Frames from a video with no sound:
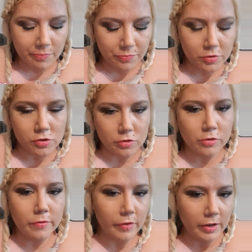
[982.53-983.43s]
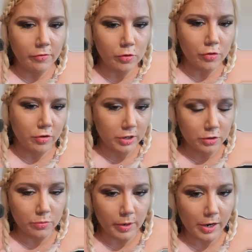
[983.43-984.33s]
you know, do 5 4 3 2
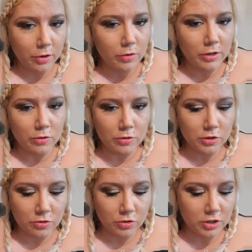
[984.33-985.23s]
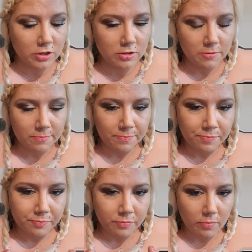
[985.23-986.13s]
1. You can also just
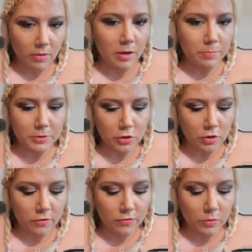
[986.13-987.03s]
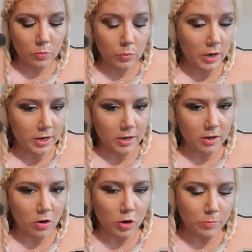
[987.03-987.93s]
observe one
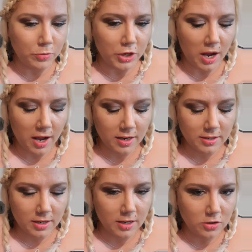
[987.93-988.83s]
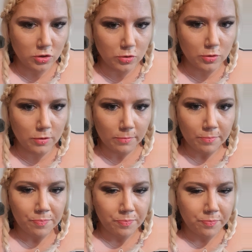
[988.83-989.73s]
object and
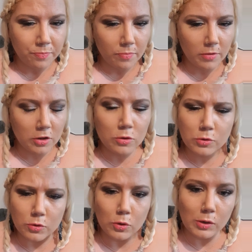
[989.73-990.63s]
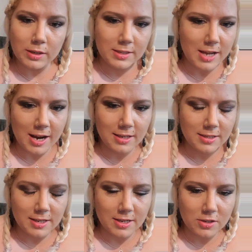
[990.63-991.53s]
use all your
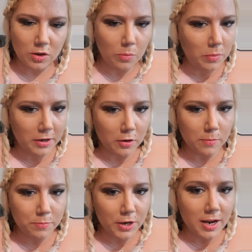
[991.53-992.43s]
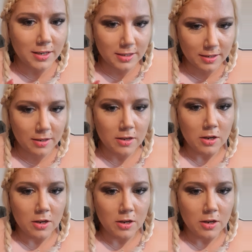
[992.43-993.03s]
senses on one object and